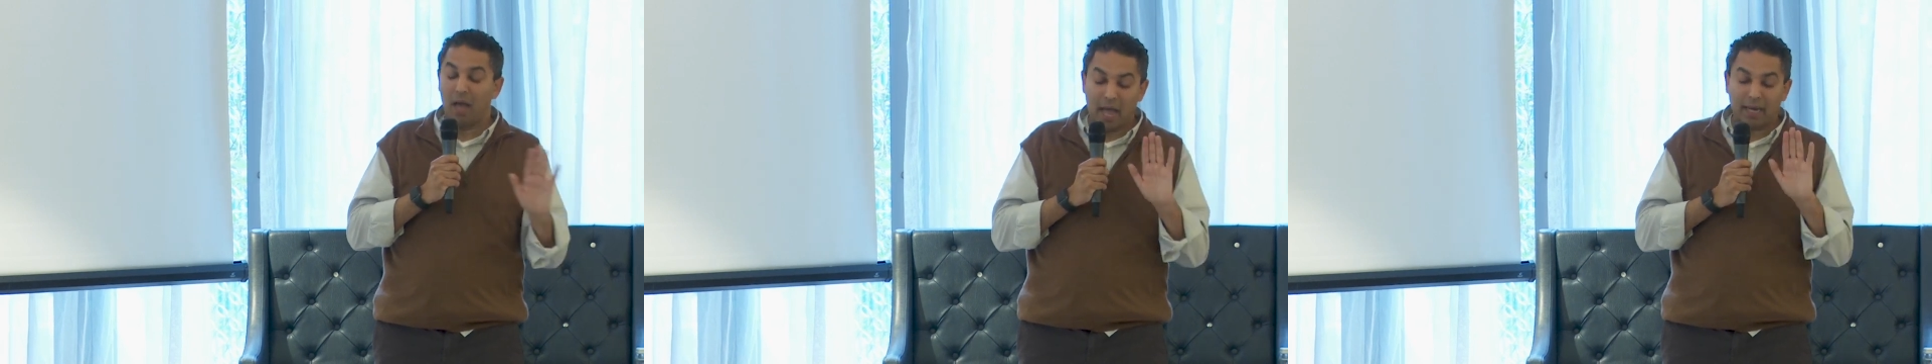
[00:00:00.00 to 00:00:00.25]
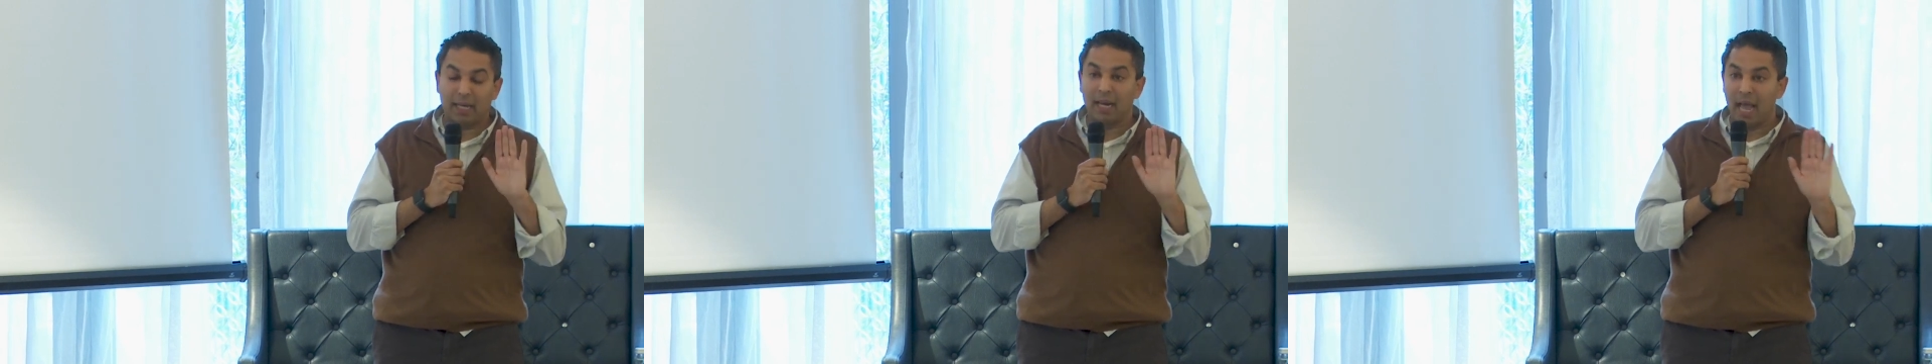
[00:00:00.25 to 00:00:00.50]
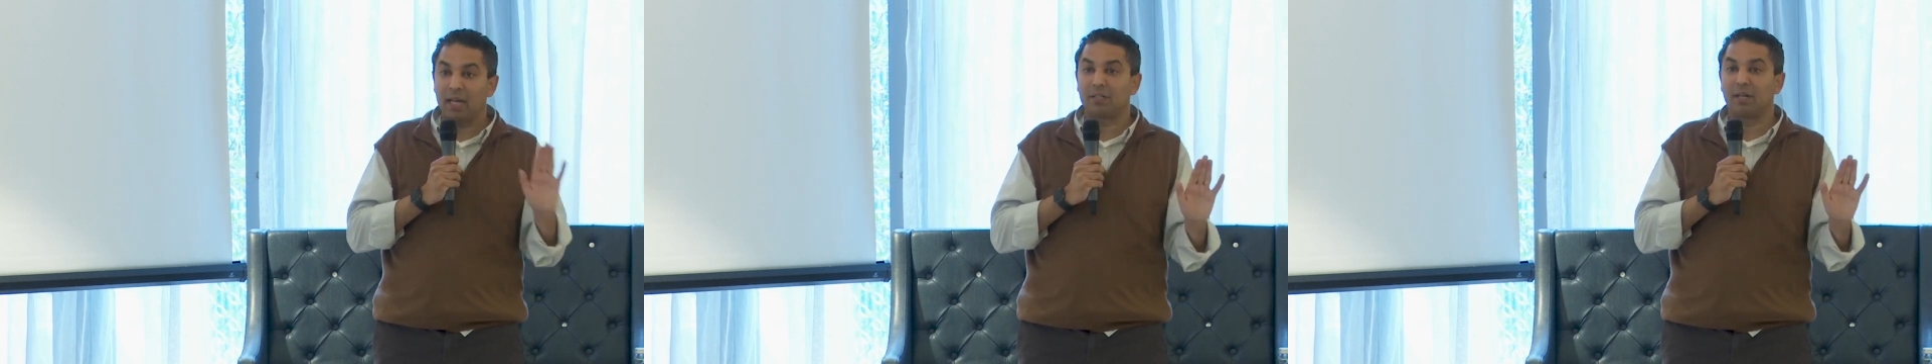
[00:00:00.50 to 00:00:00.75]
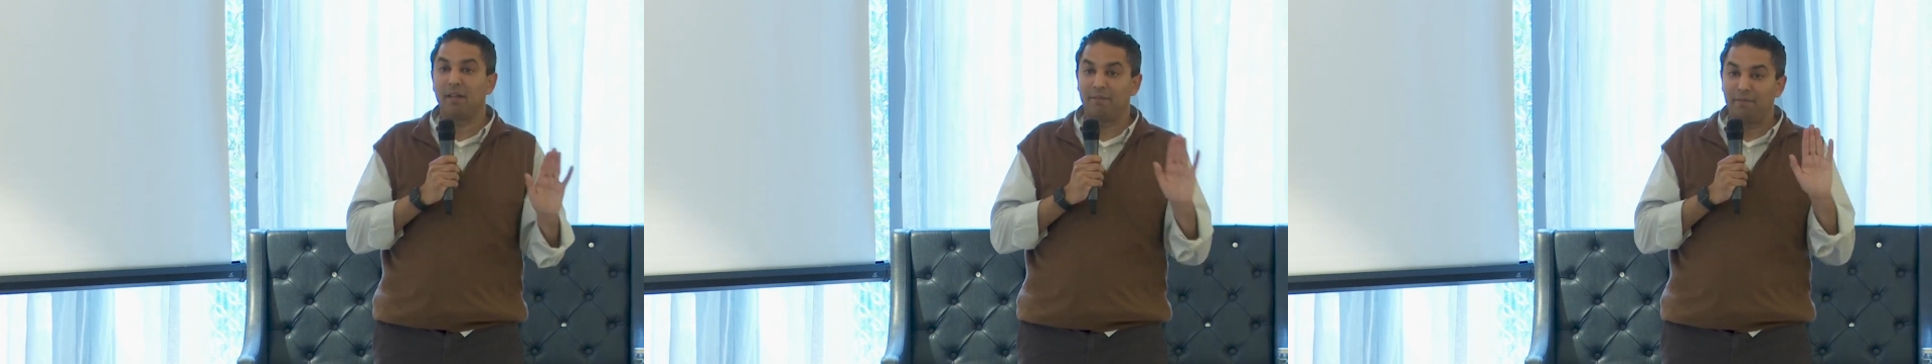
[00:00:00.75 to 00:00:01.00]
I can
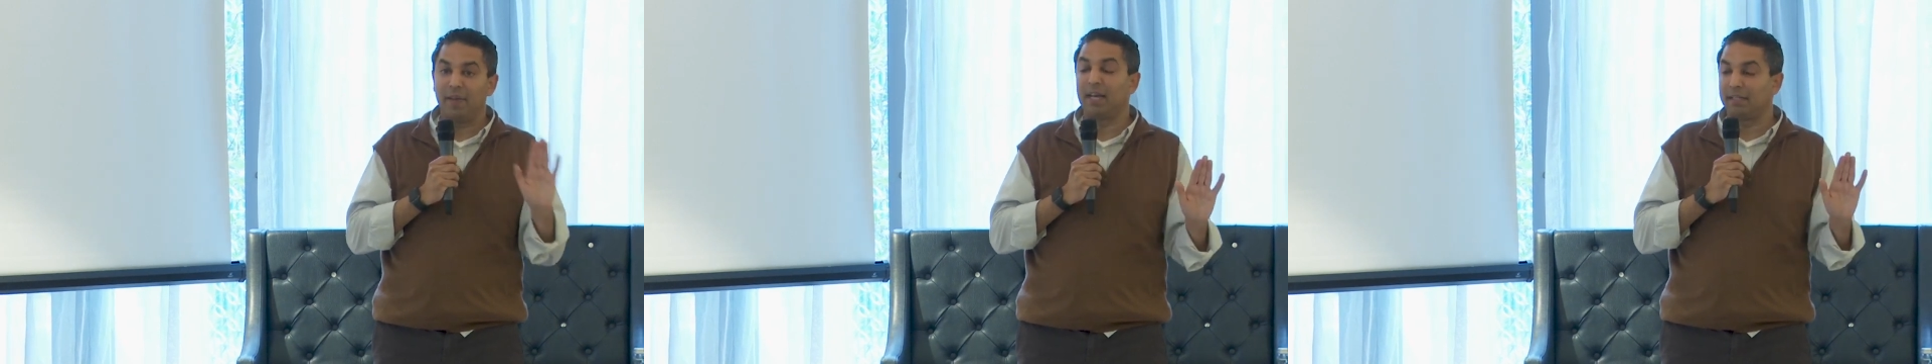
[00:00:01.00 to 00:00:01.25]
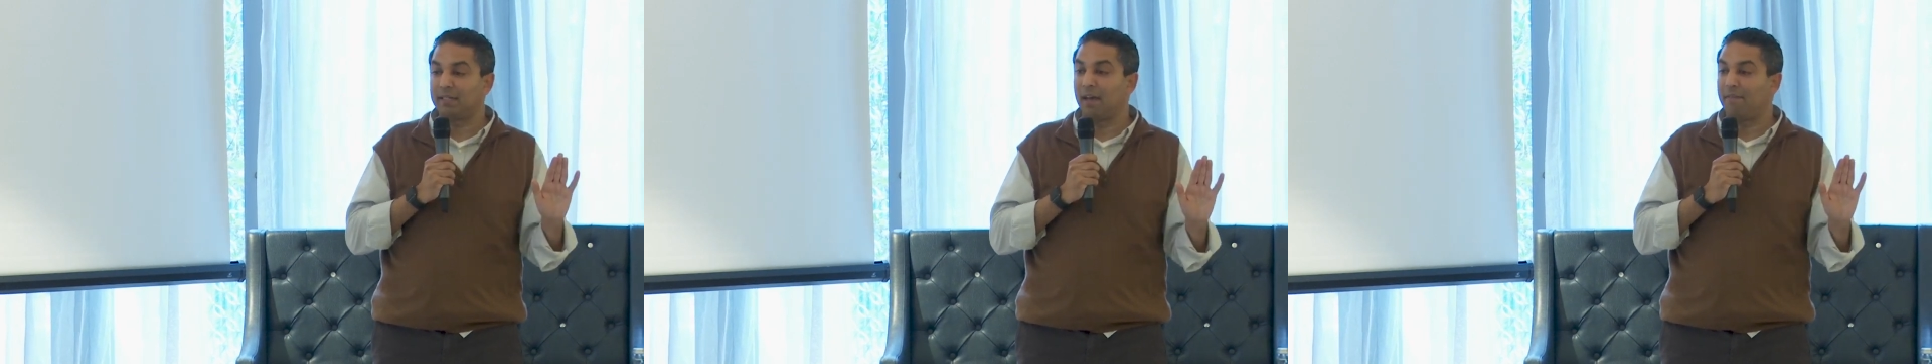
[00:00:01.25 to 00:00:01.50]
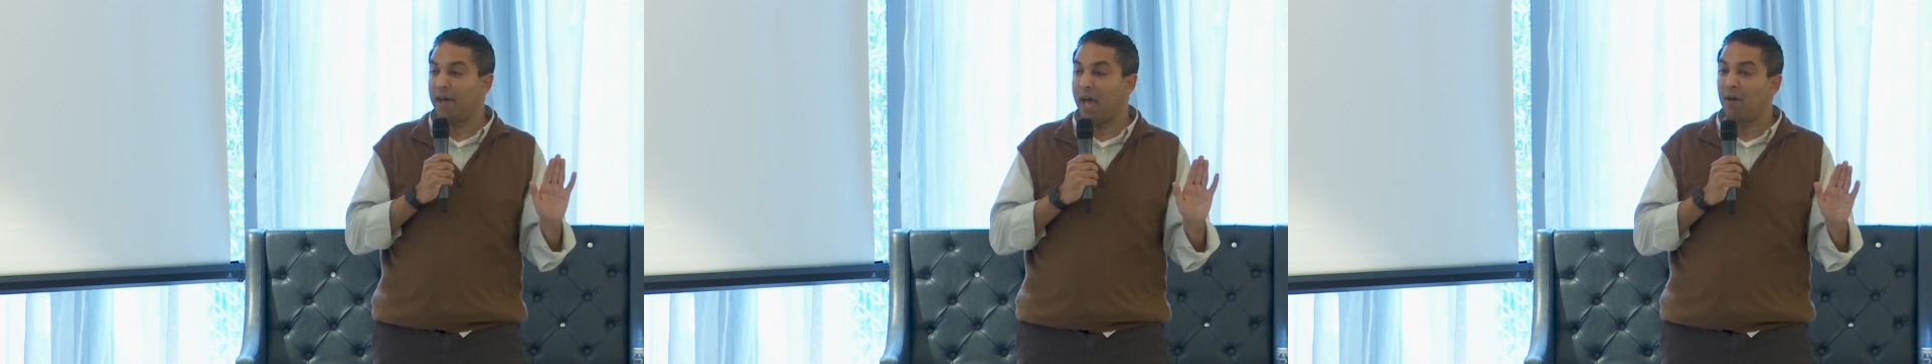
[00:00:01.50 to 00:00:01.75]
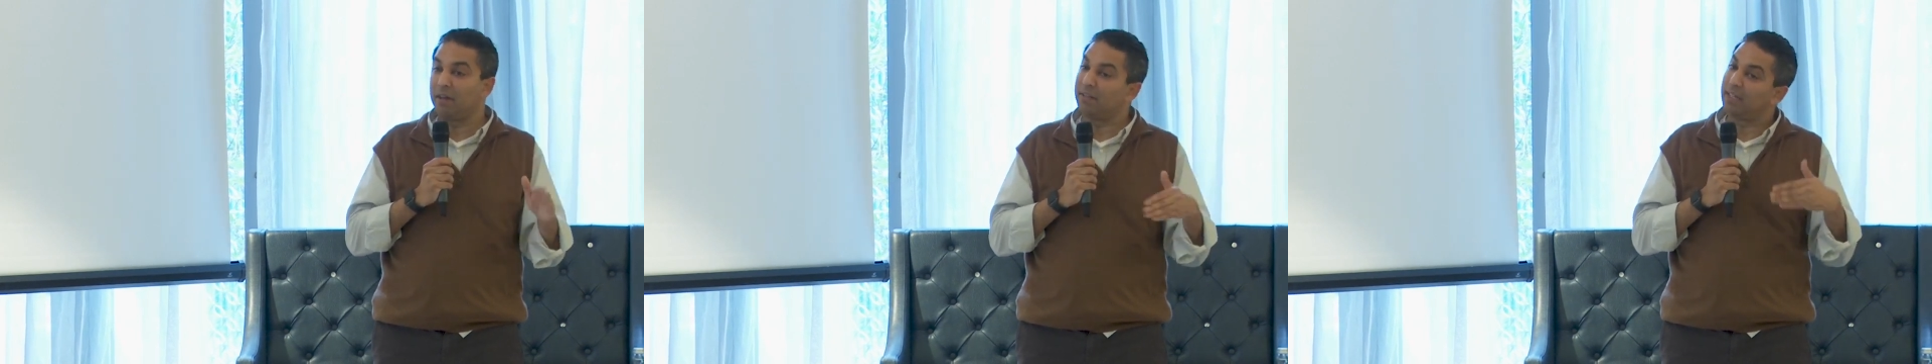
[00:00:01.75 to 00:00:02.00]
actually figure stuff
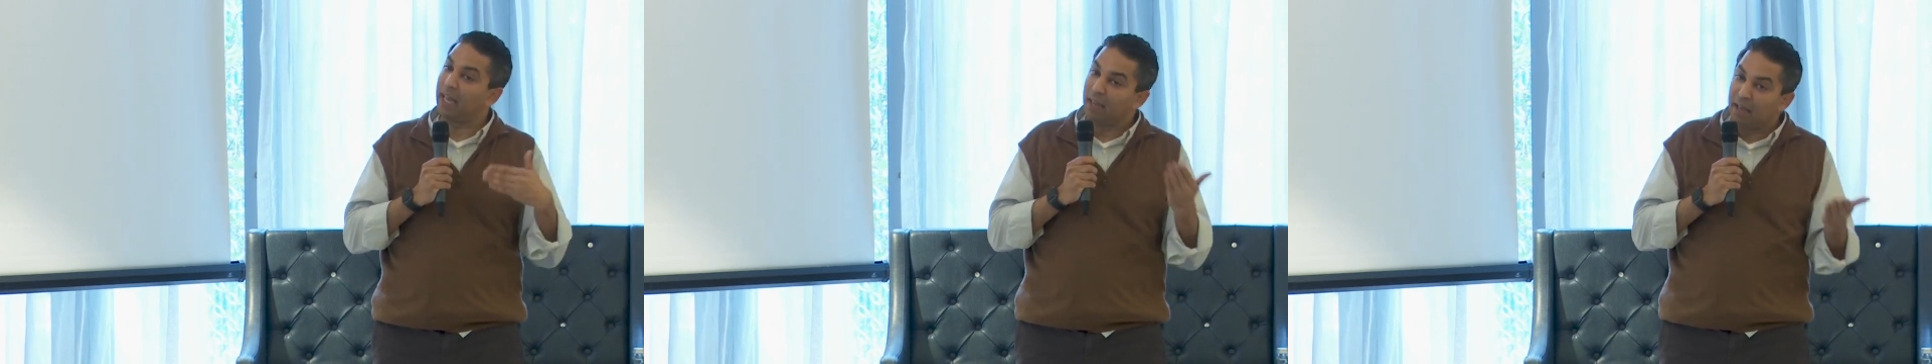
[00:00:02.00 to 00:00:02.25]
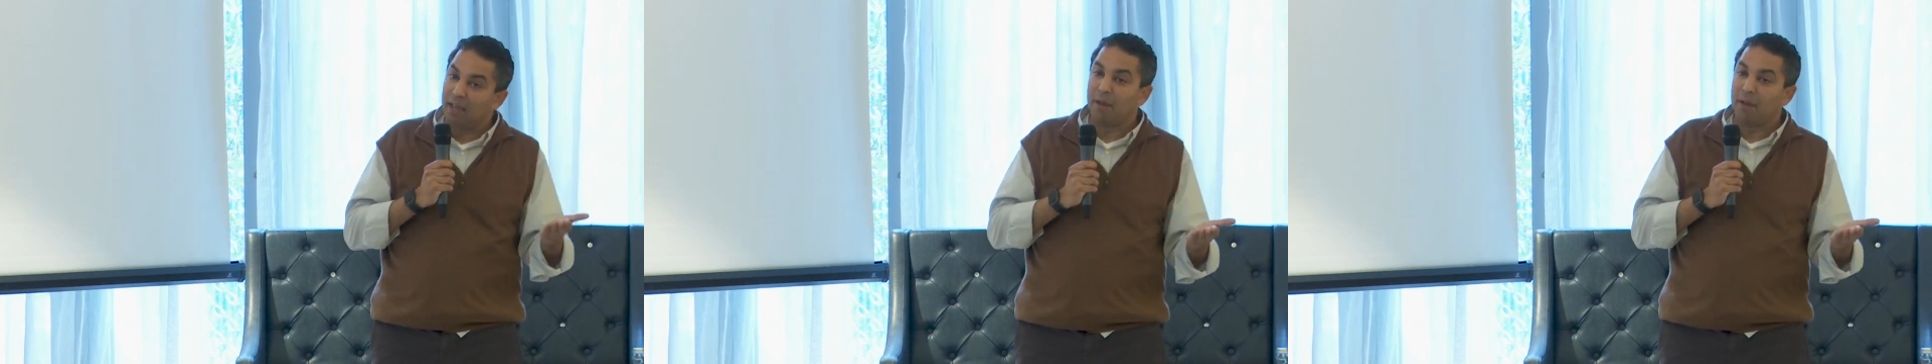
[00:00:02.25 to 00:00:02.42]
out and say,